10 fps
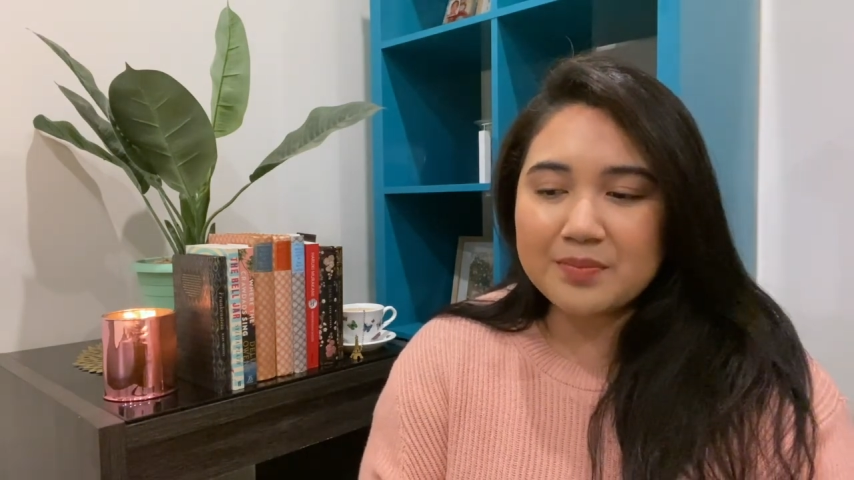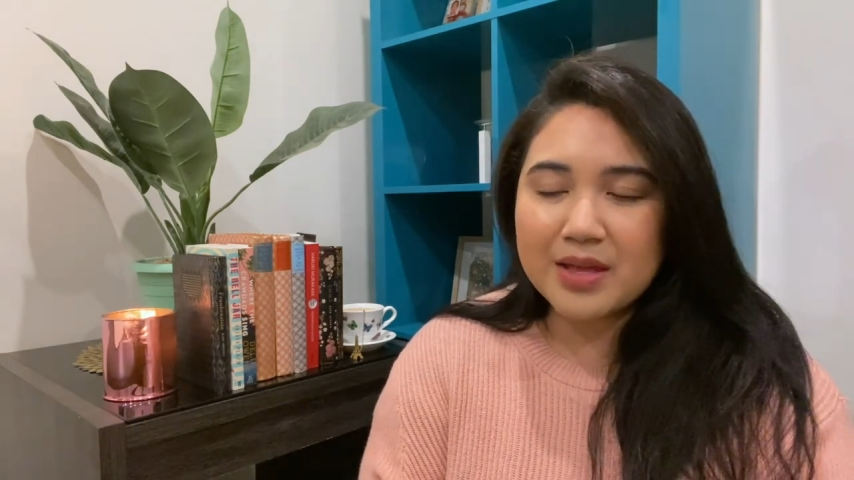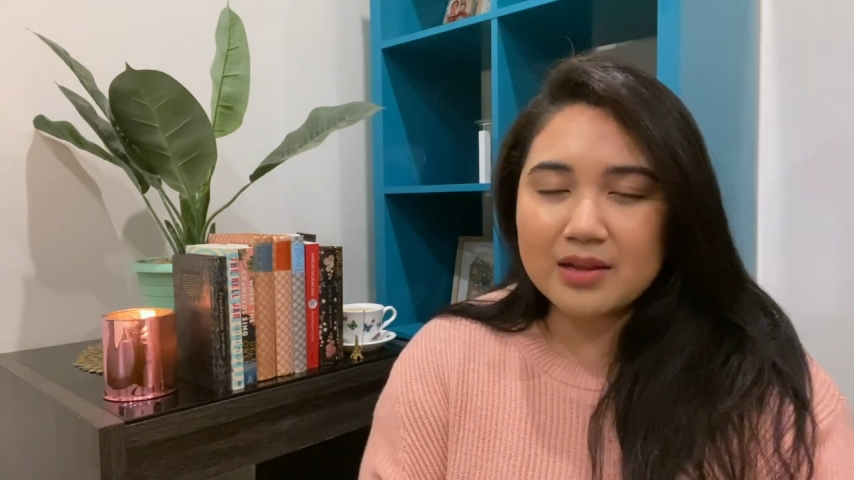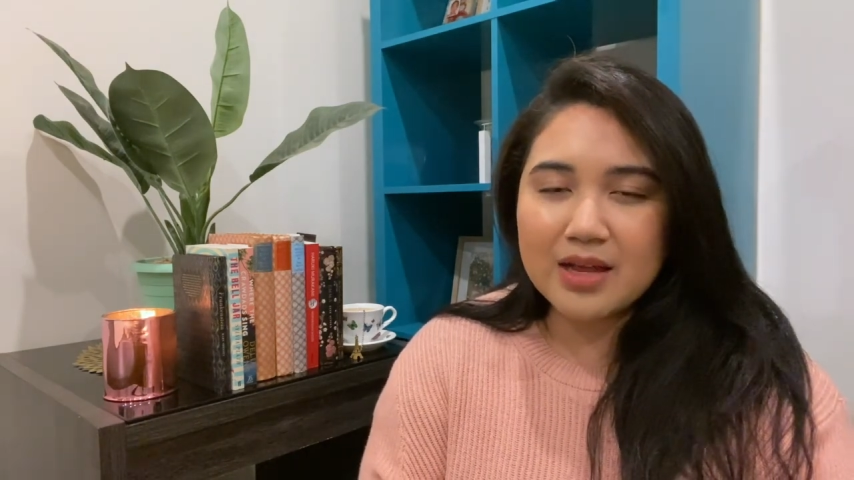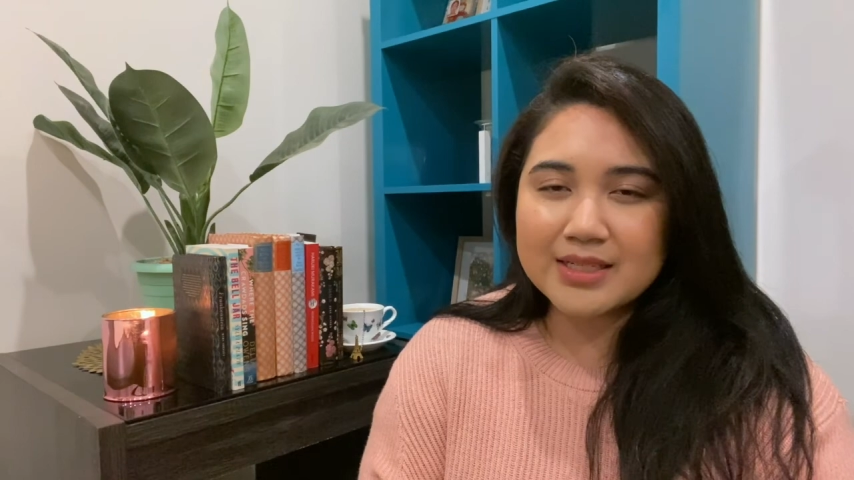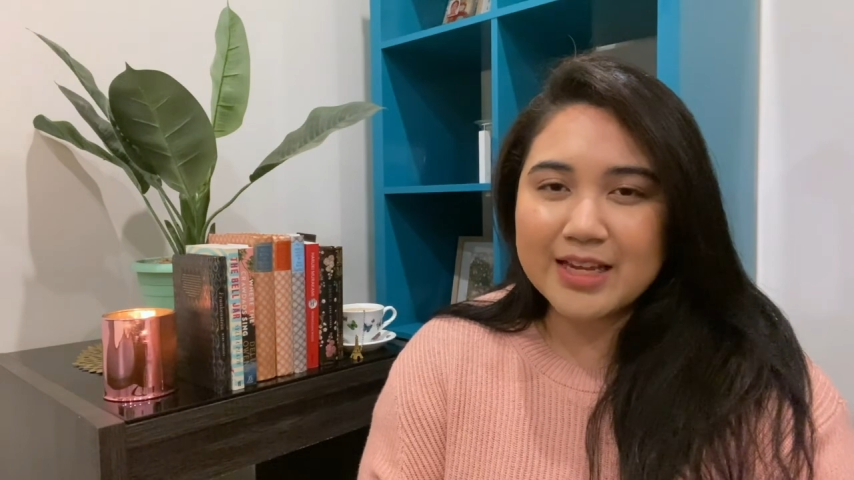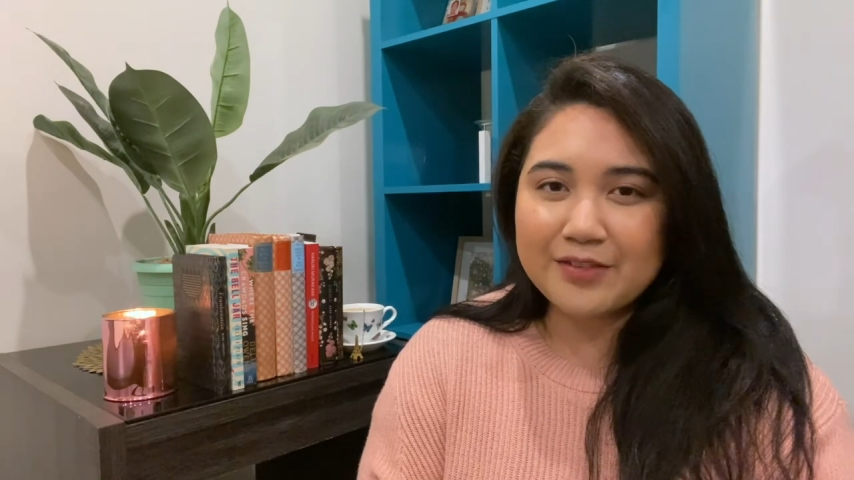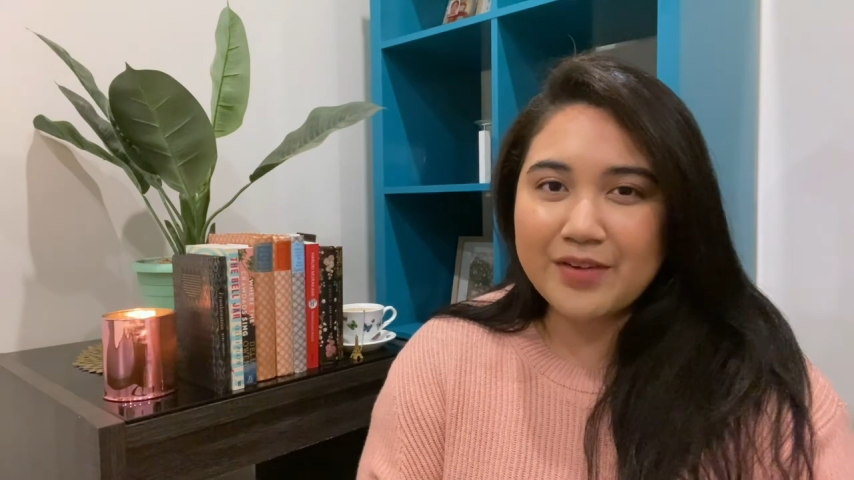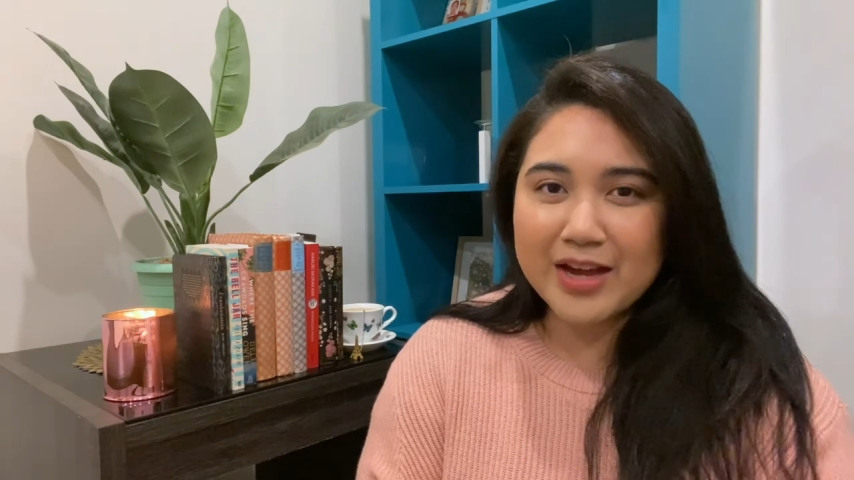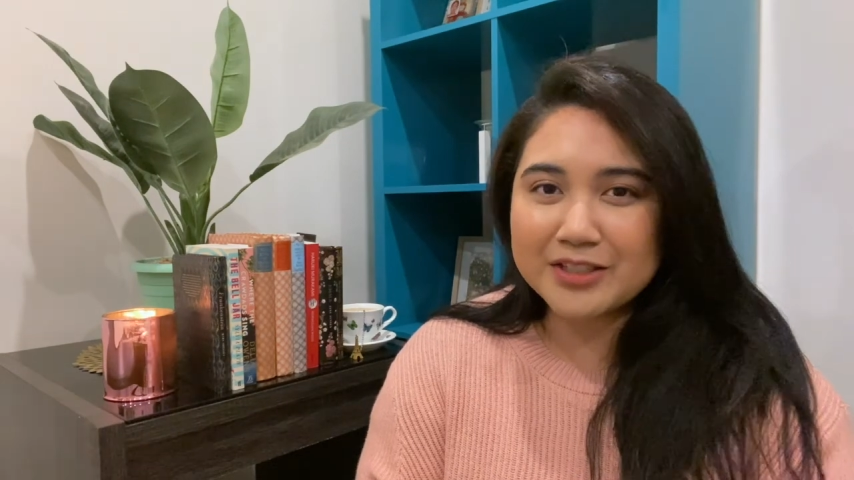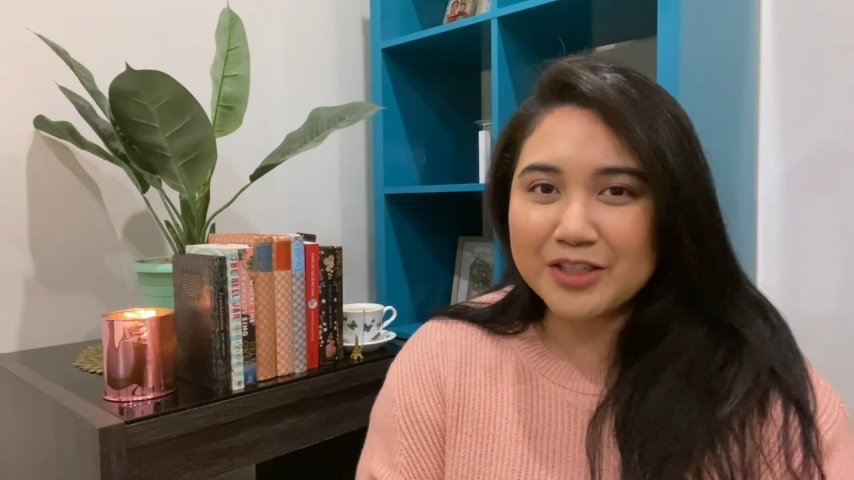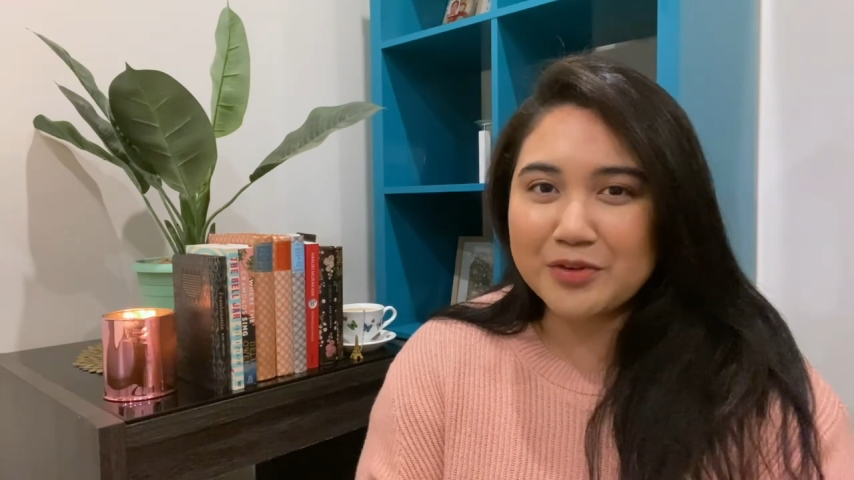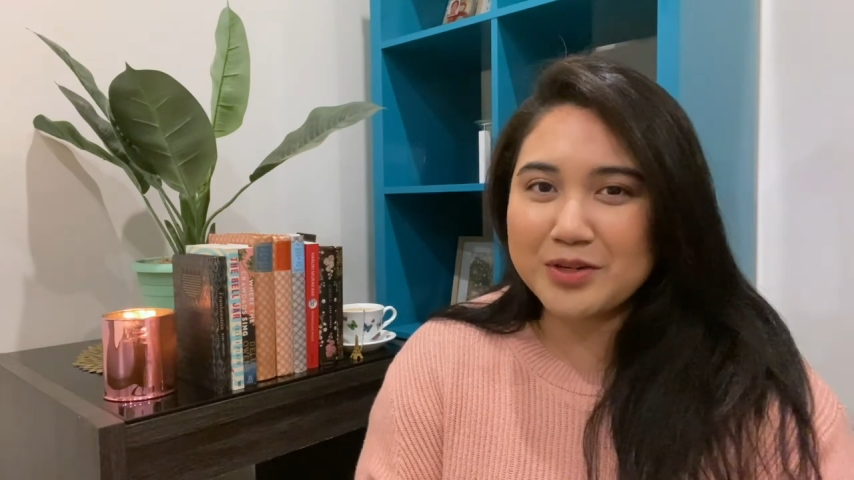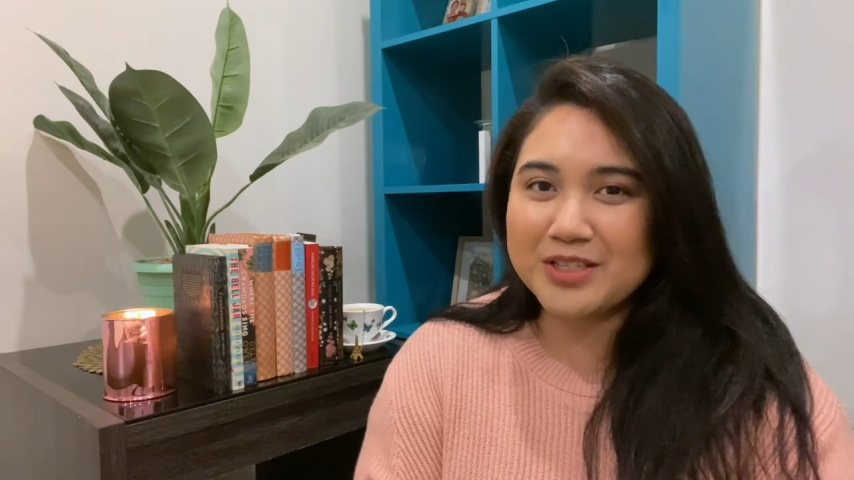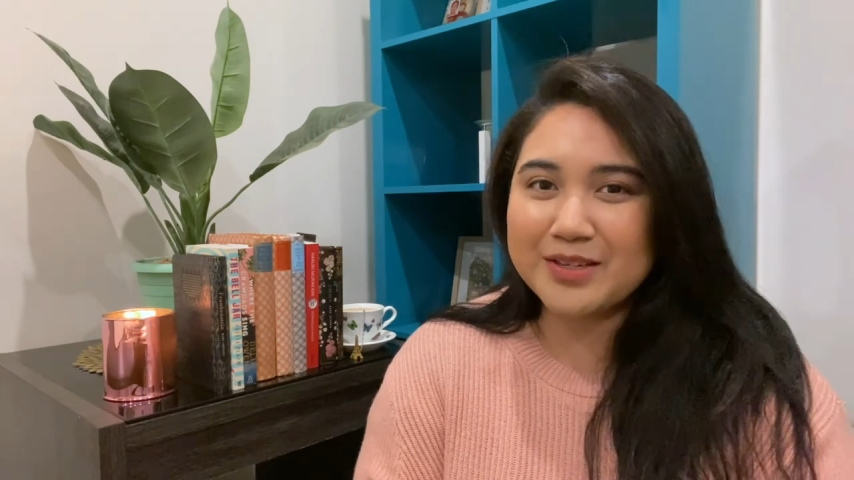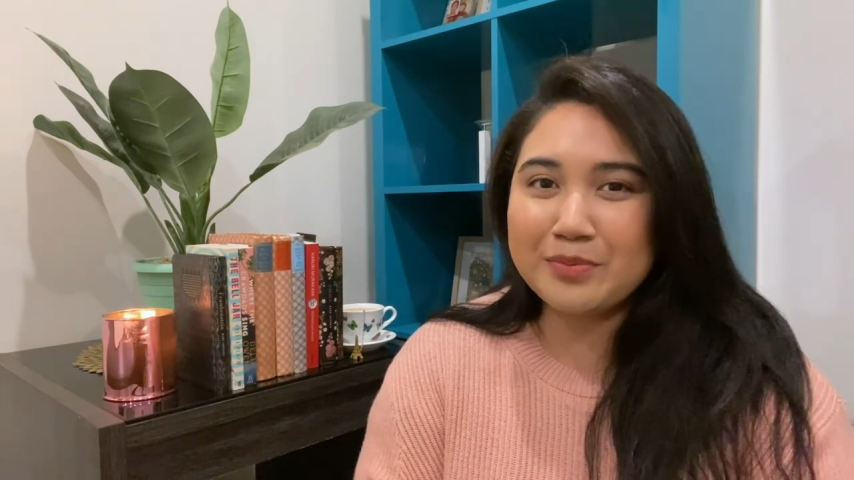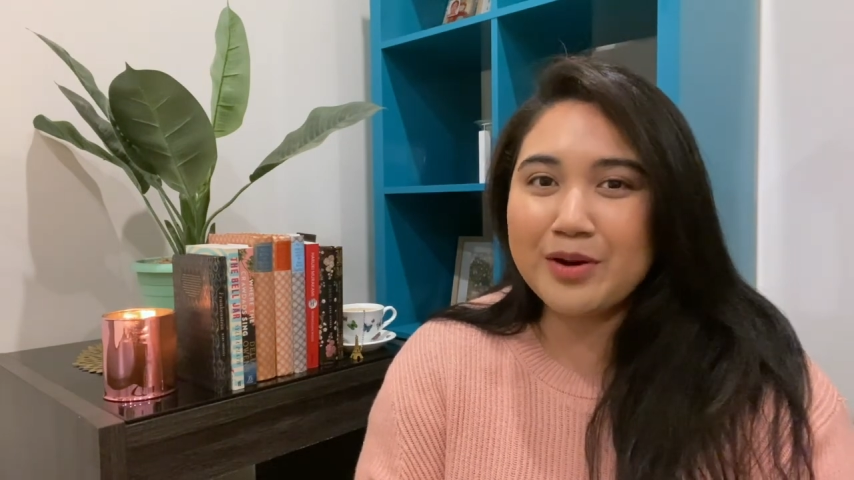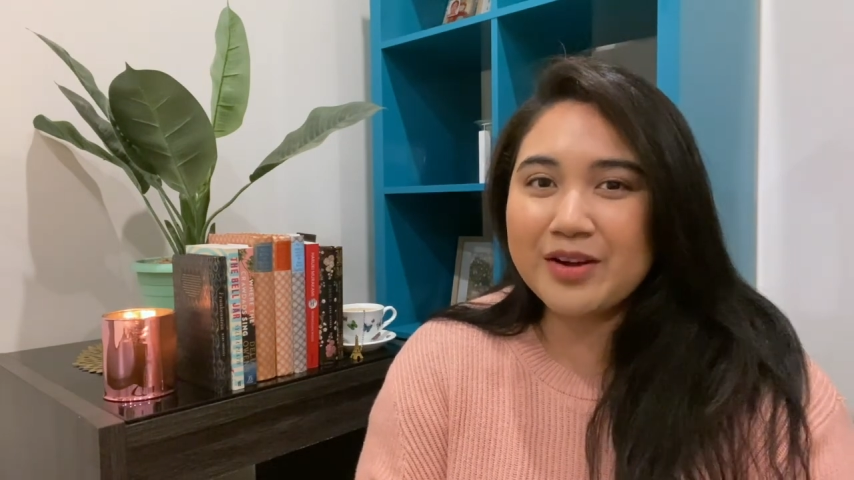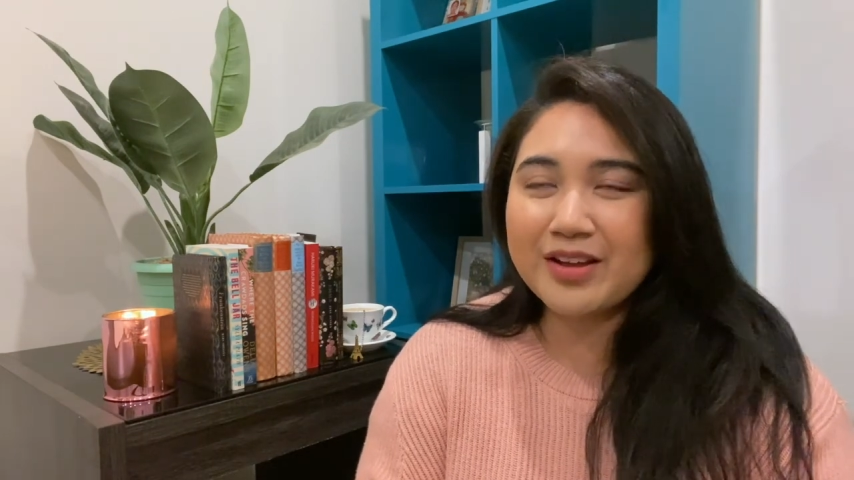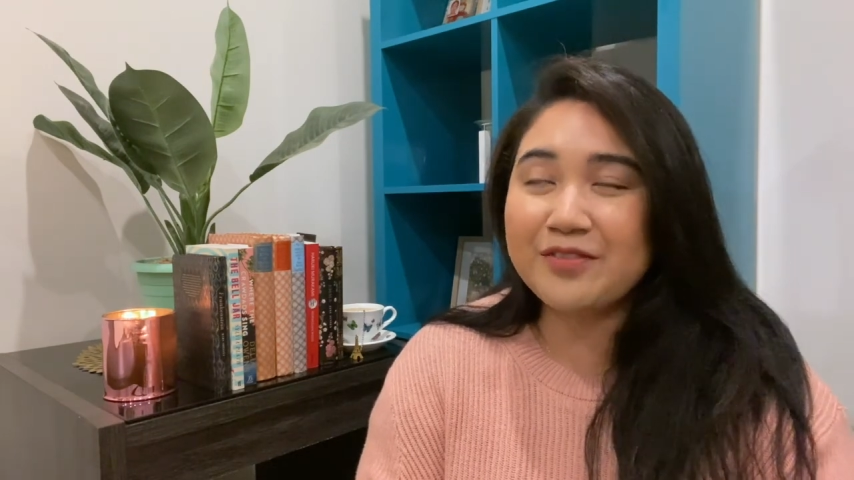Latte Factor, which is a book,